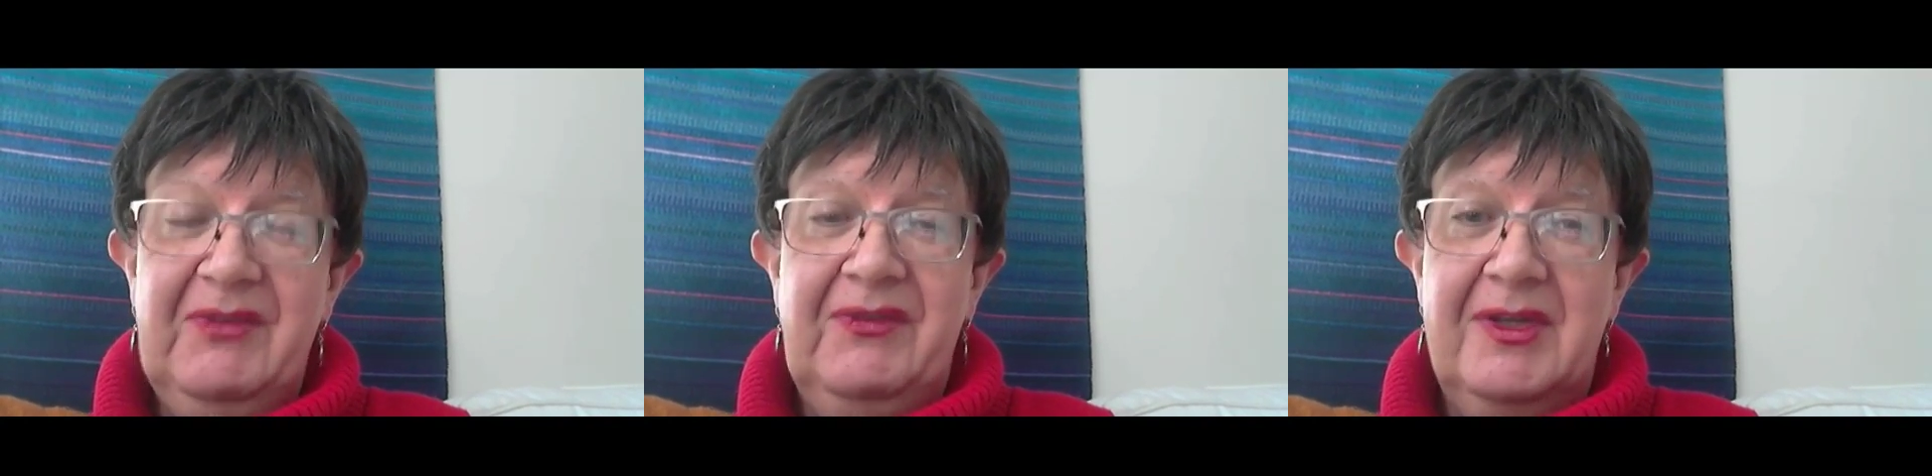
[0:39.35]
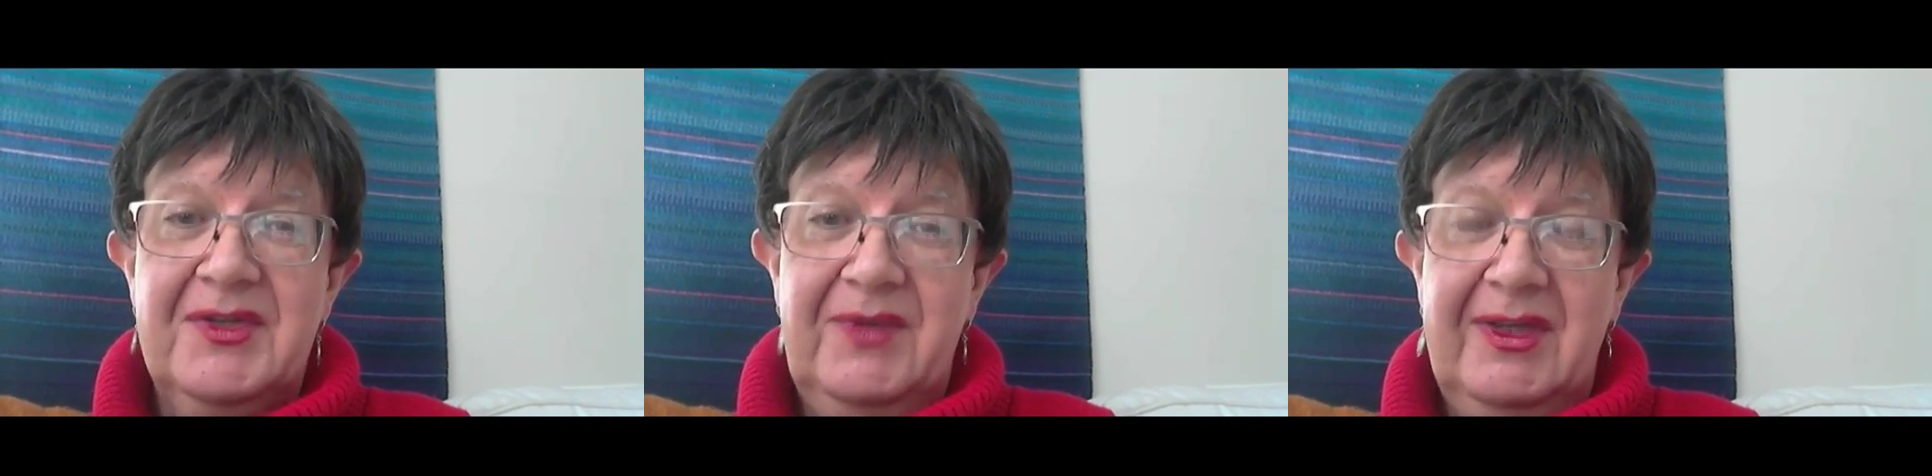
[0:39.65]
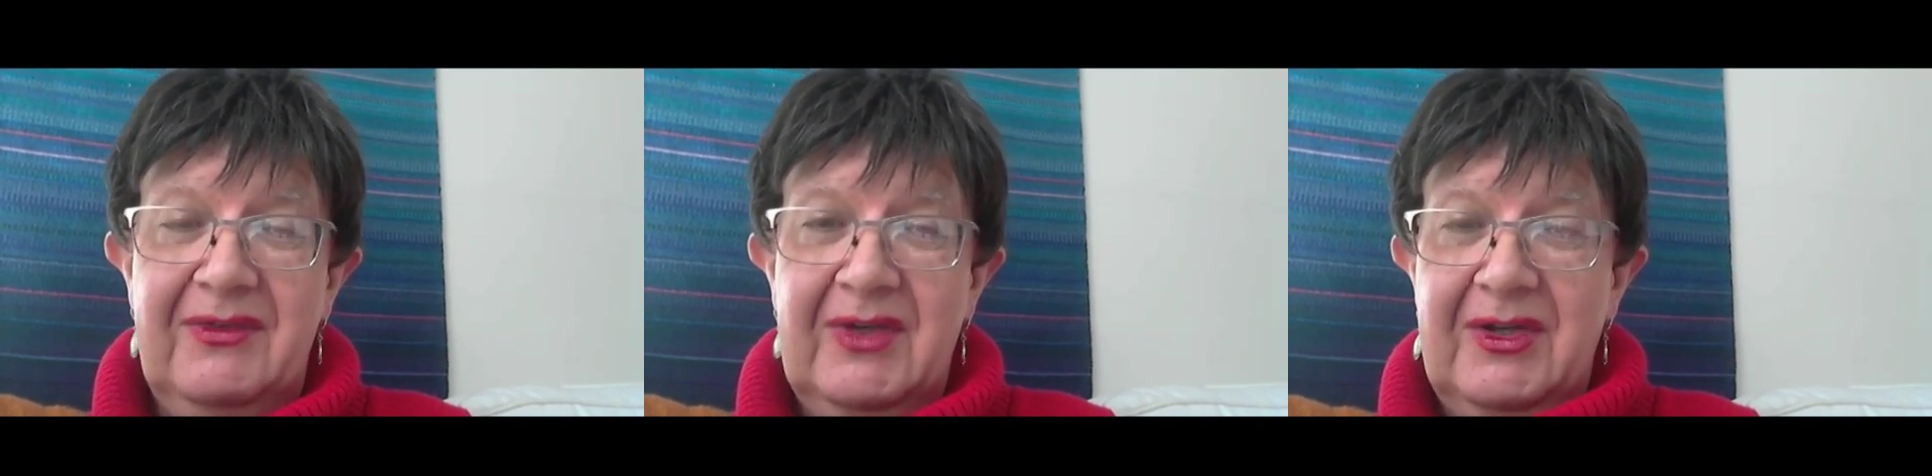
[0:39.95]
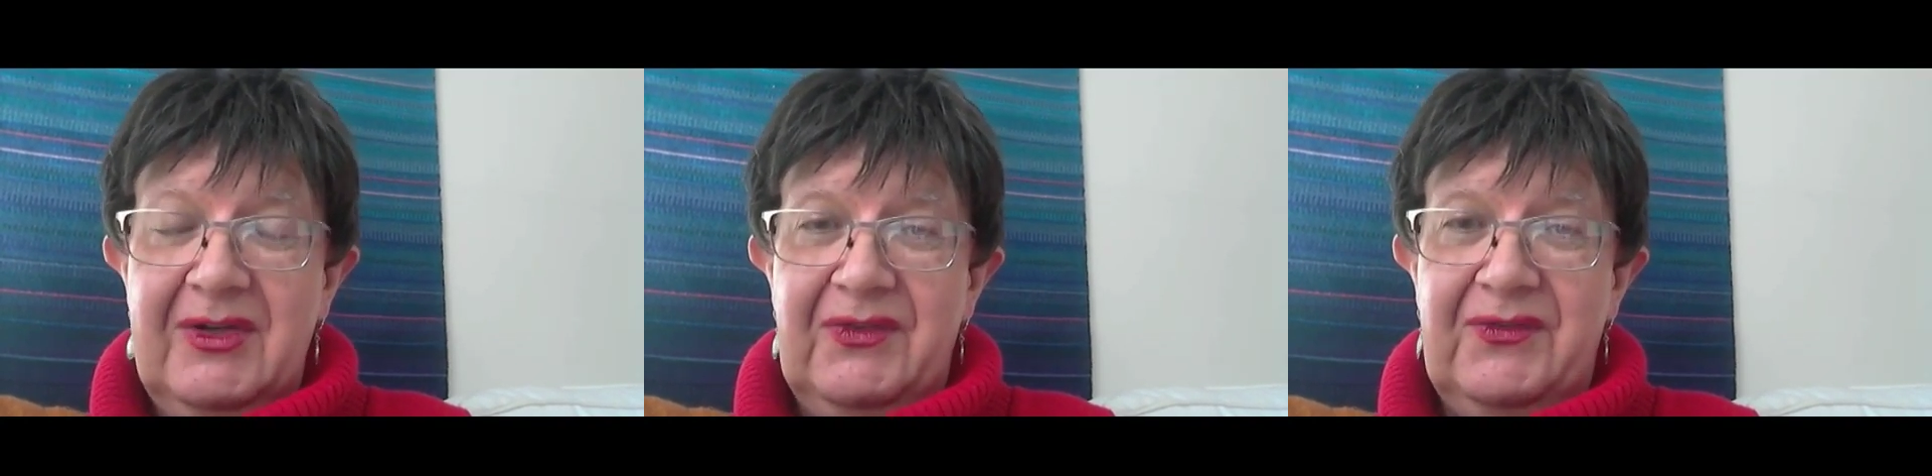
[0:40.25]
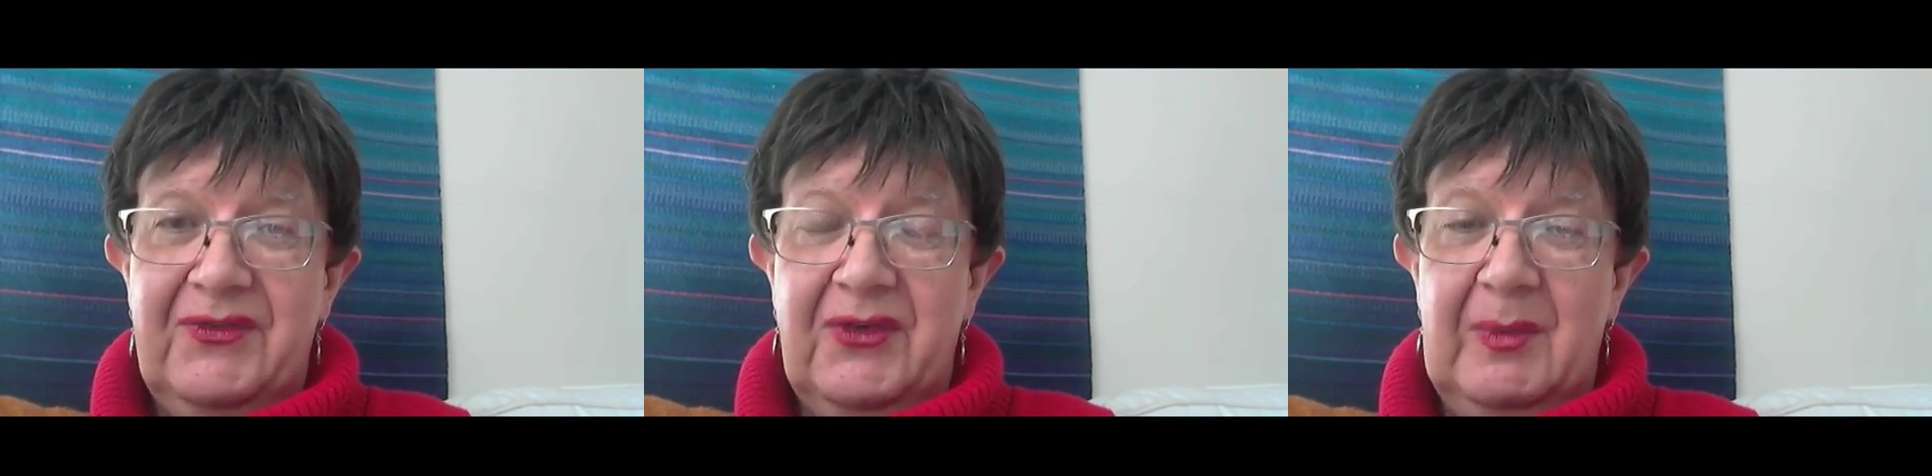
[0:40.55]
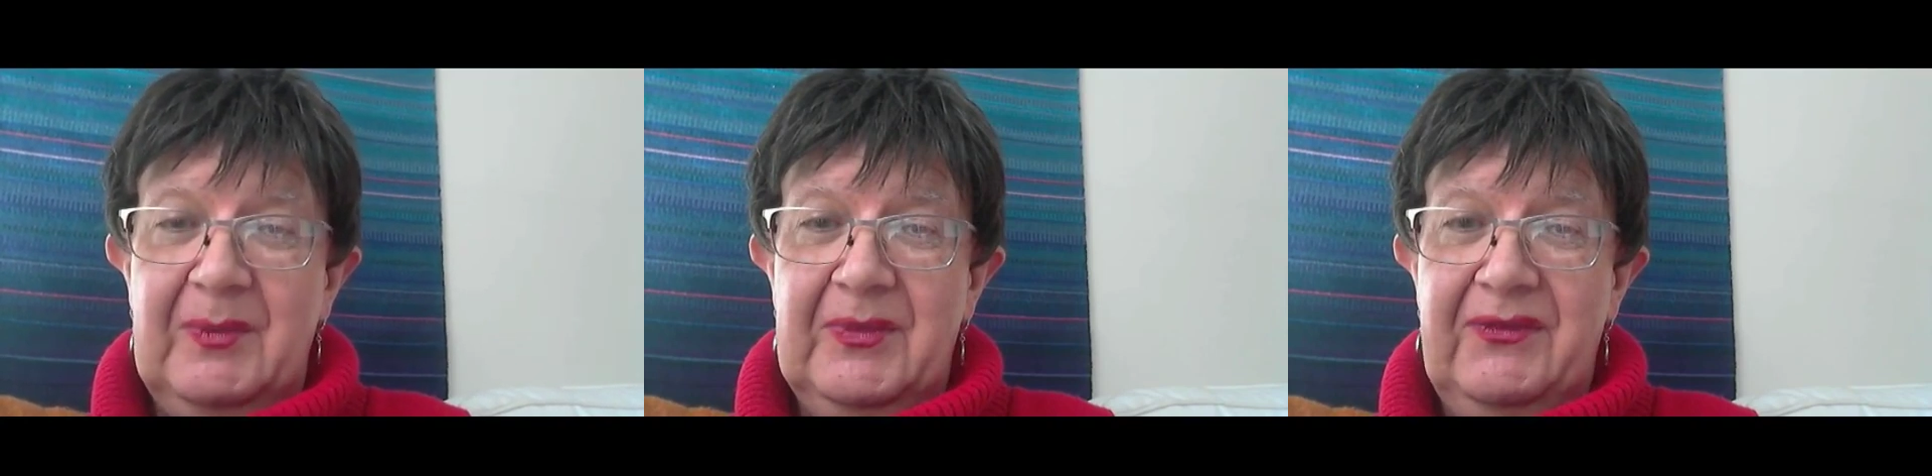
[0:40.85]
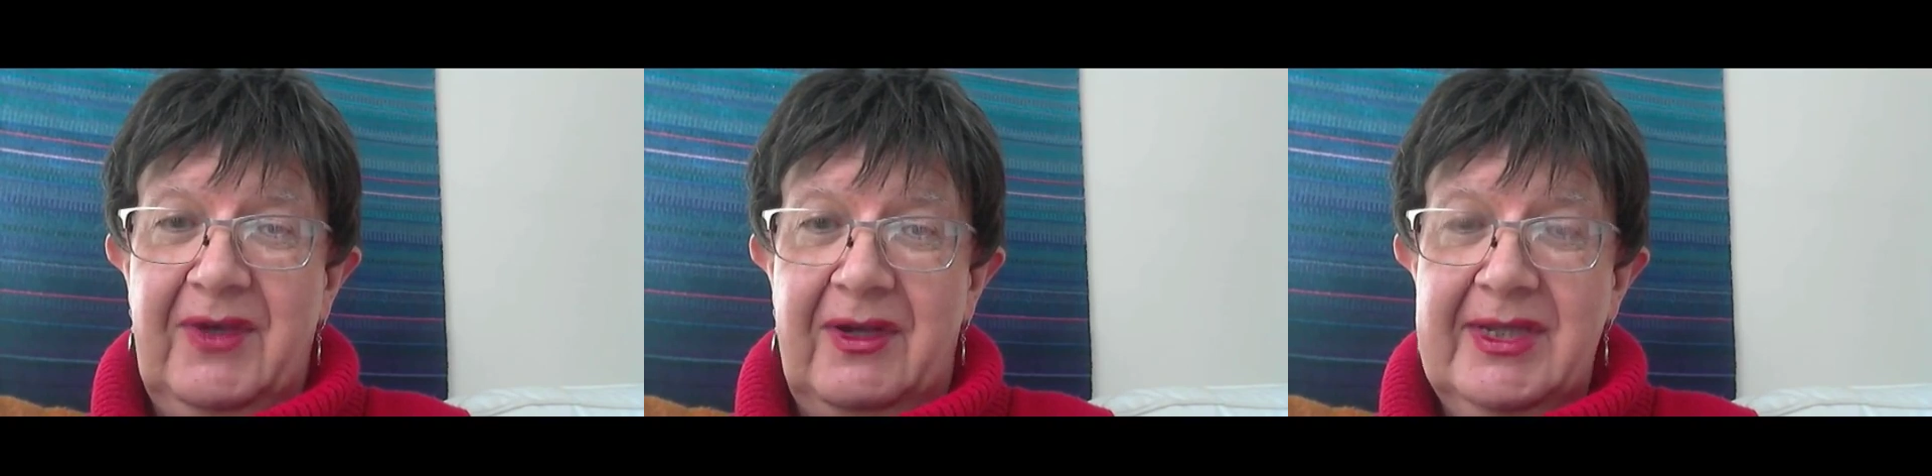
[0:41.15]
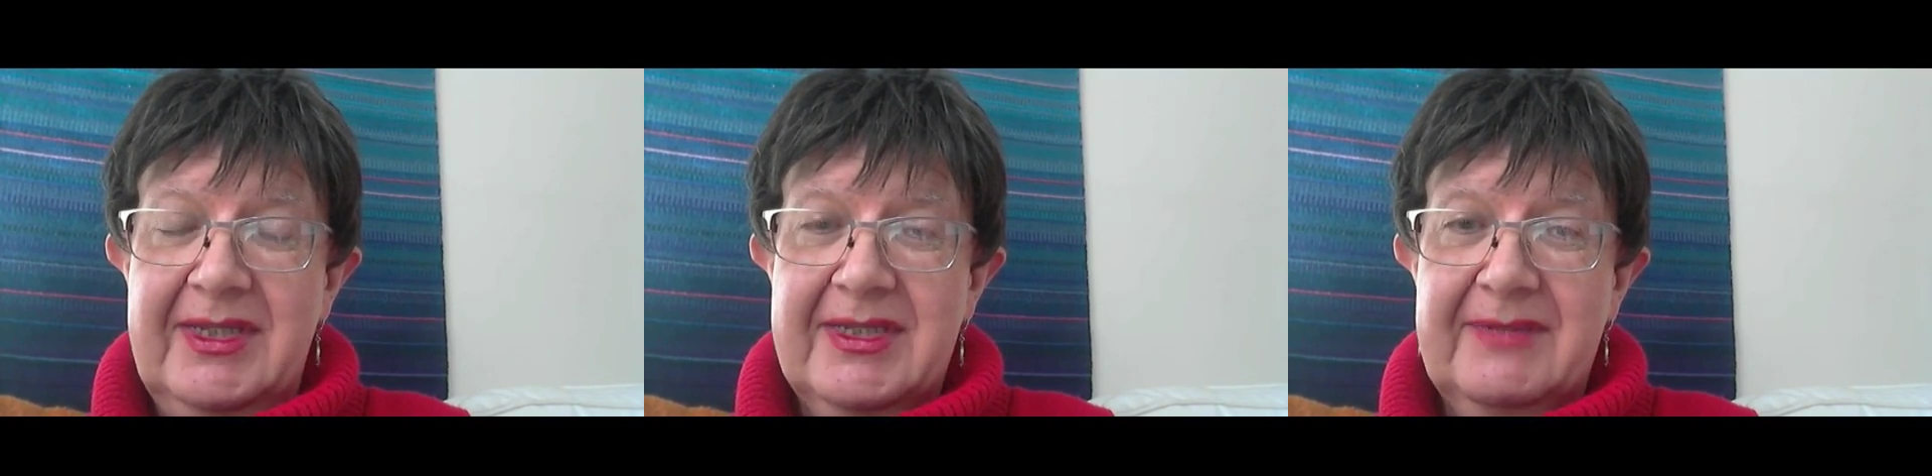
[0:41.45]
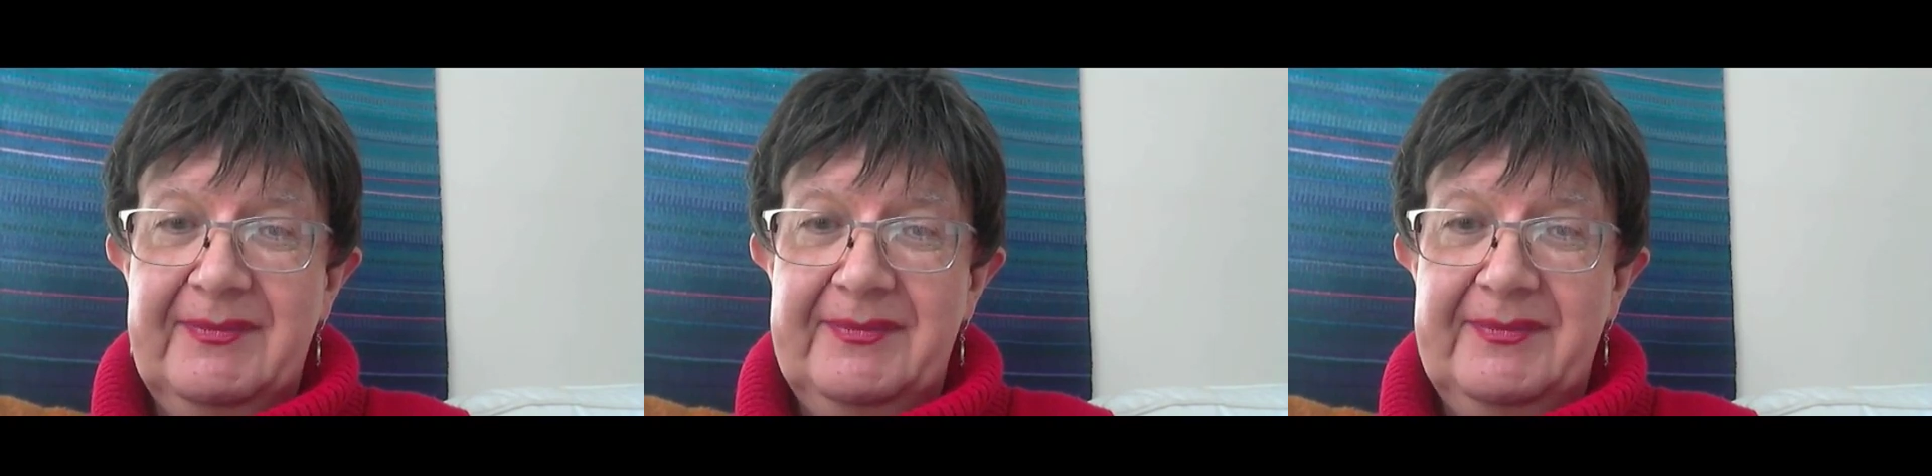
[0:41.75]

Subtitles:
philosophy from the Far East,